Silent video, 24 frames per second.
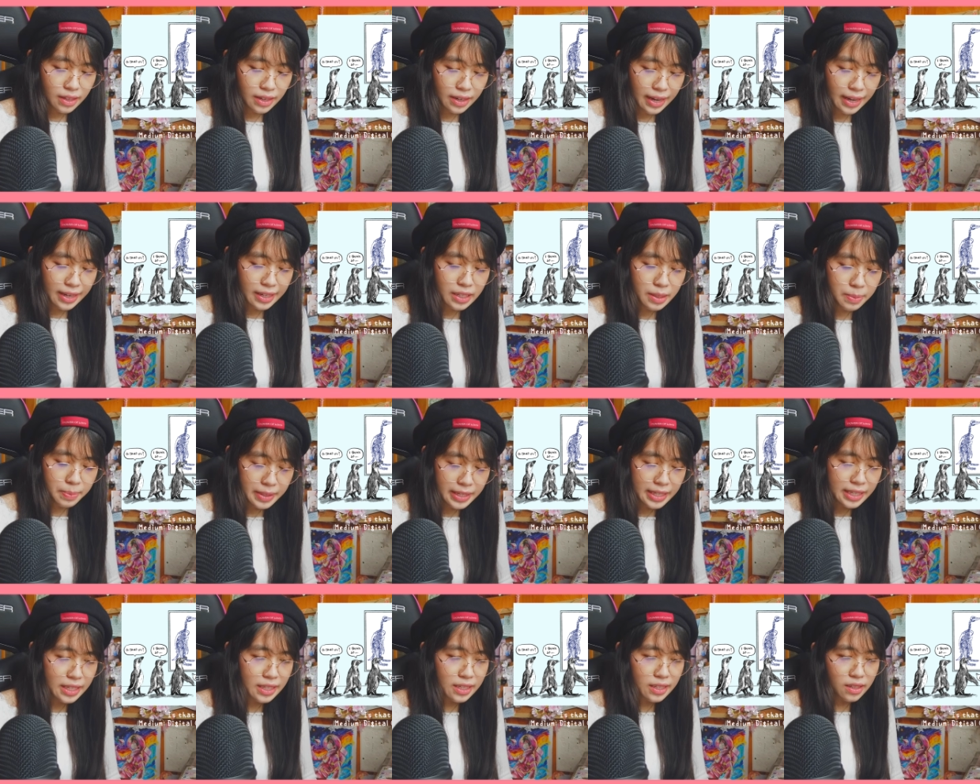the next
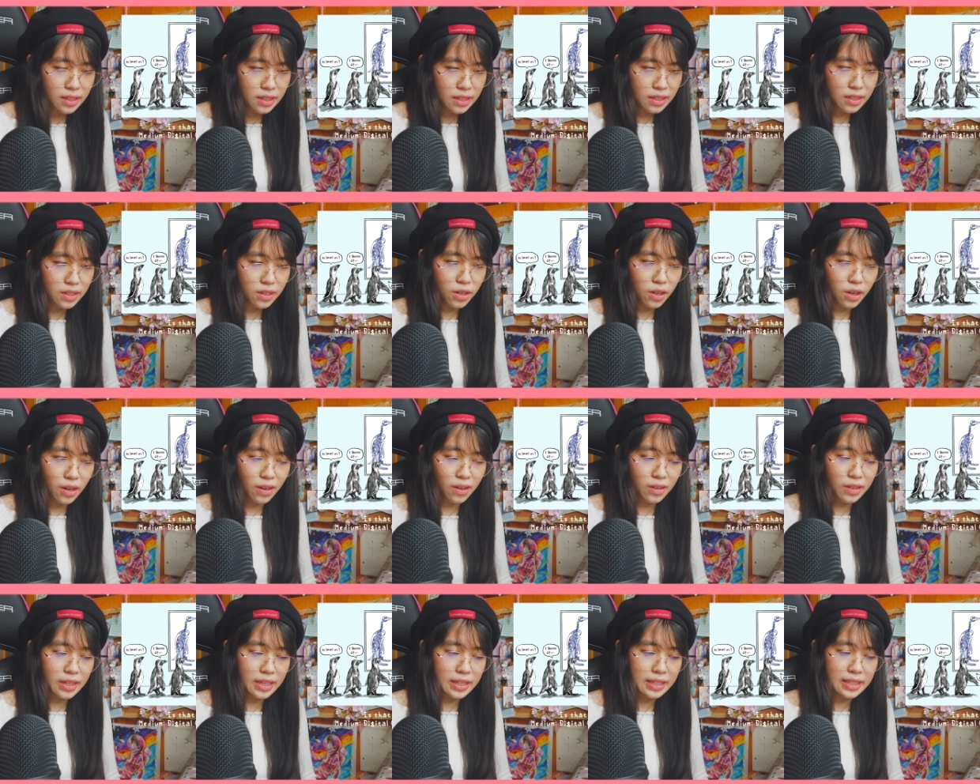piece is
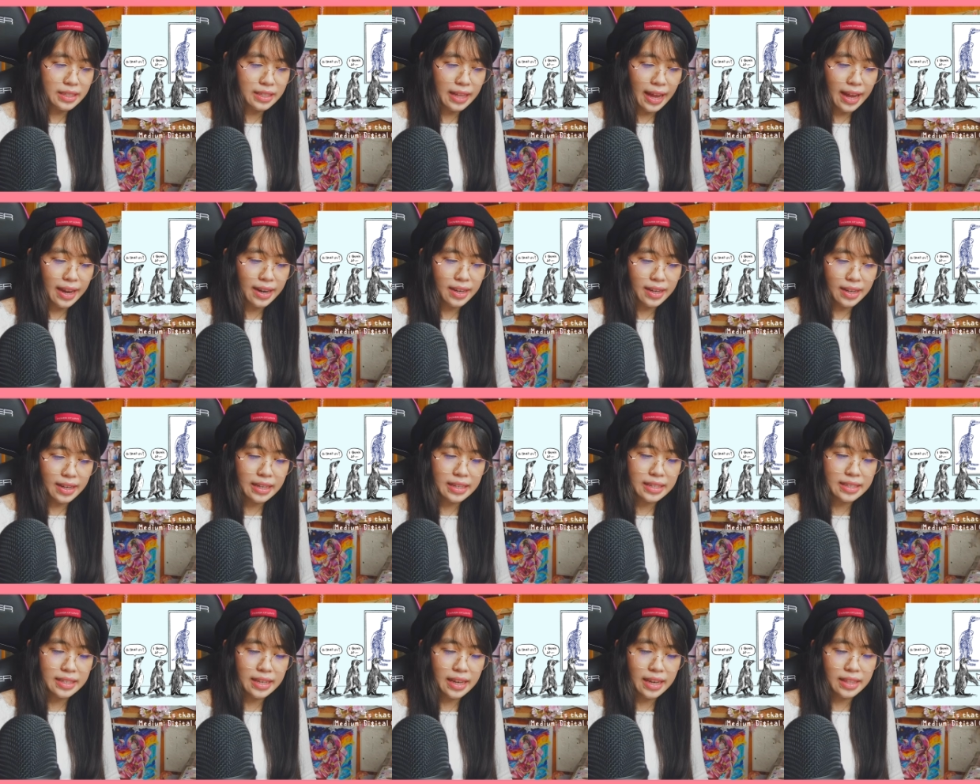called Is That
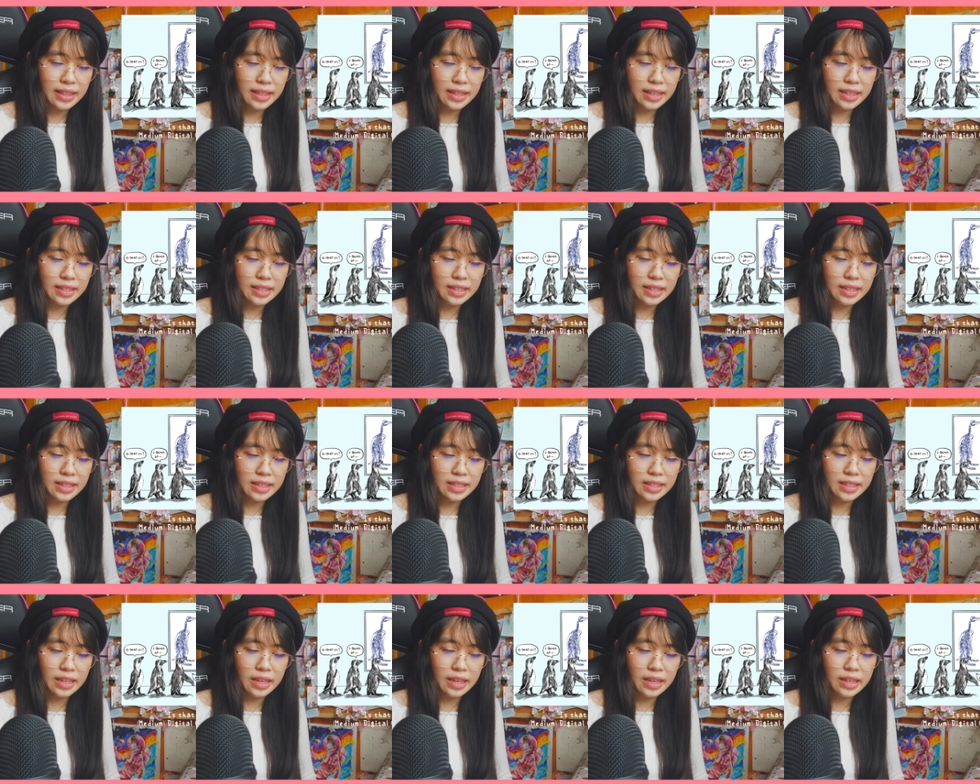Us, and this
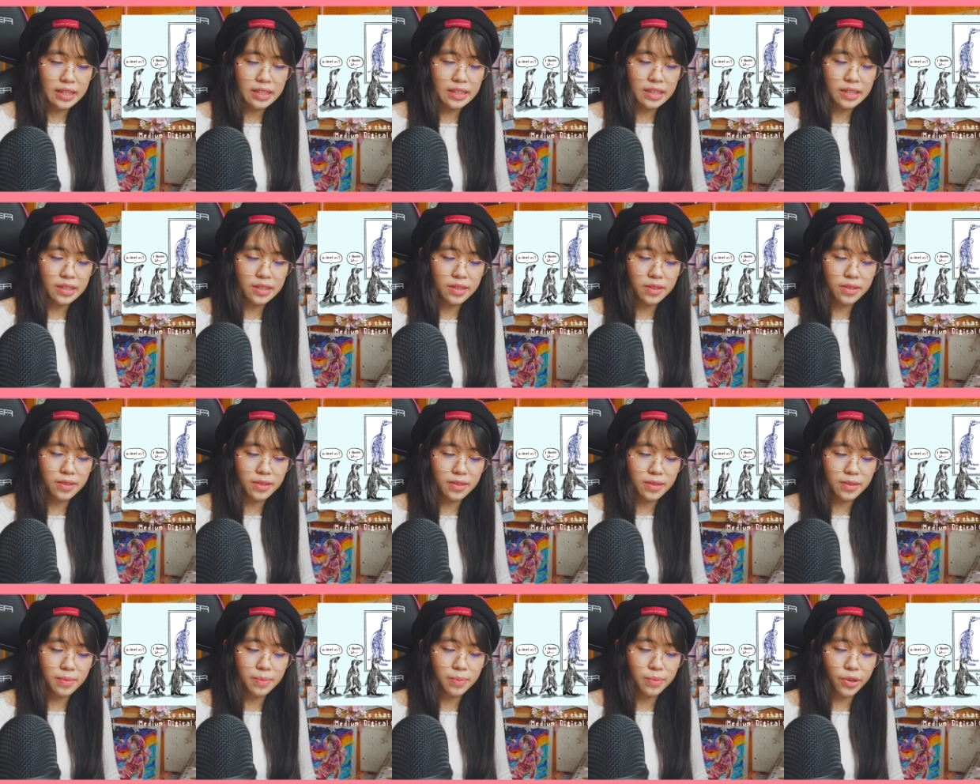is a
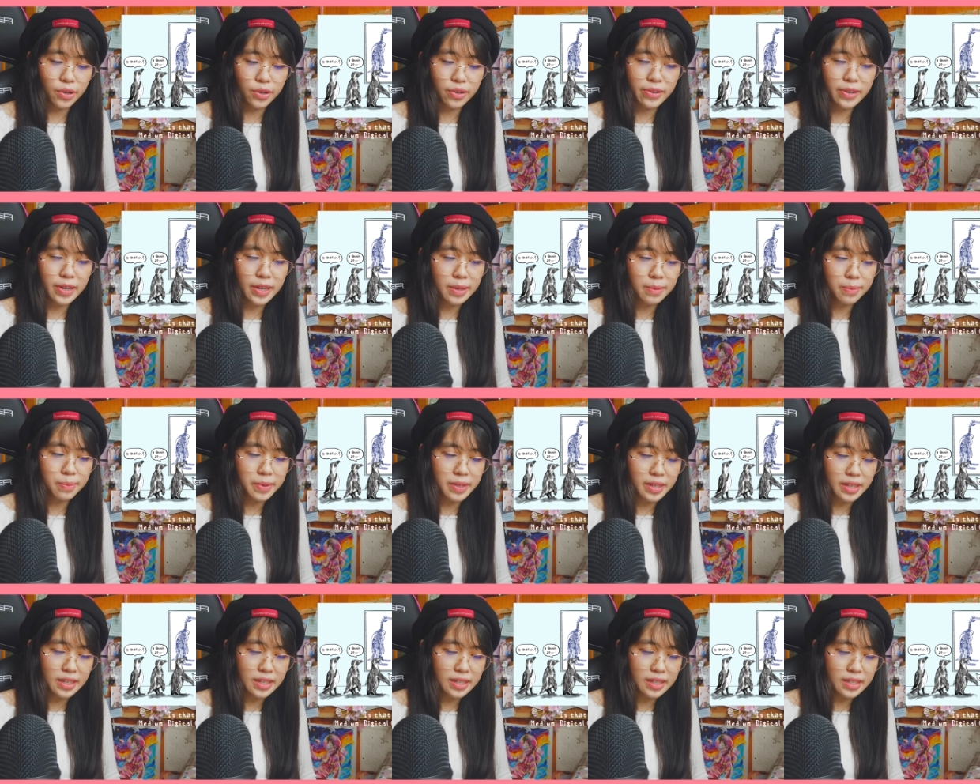digital Procreate
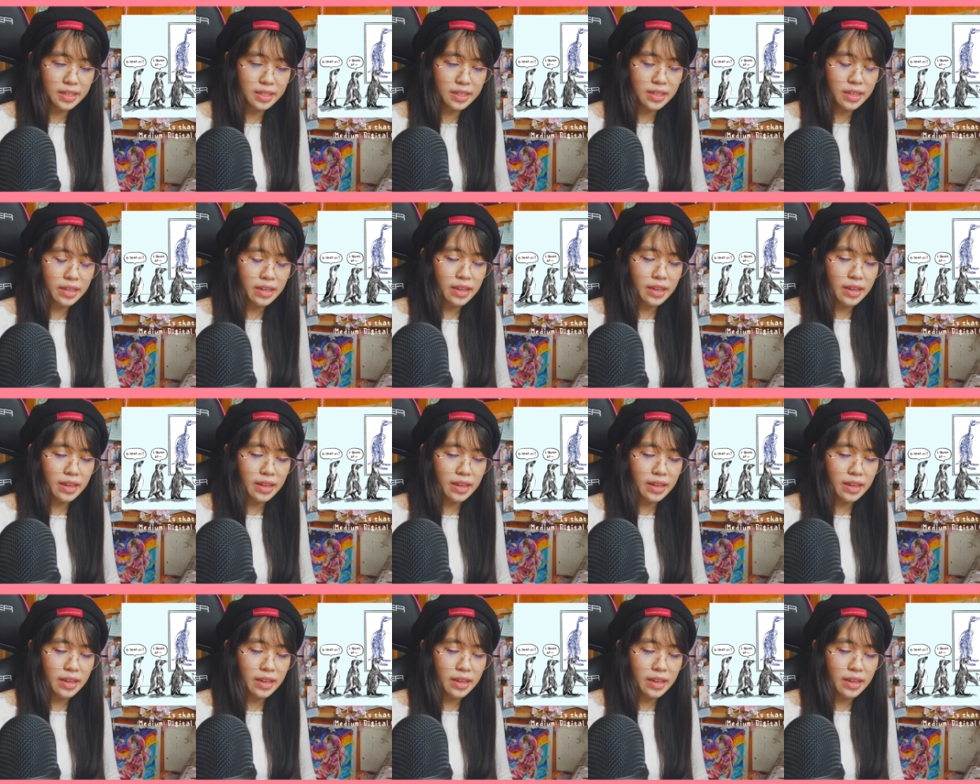piece,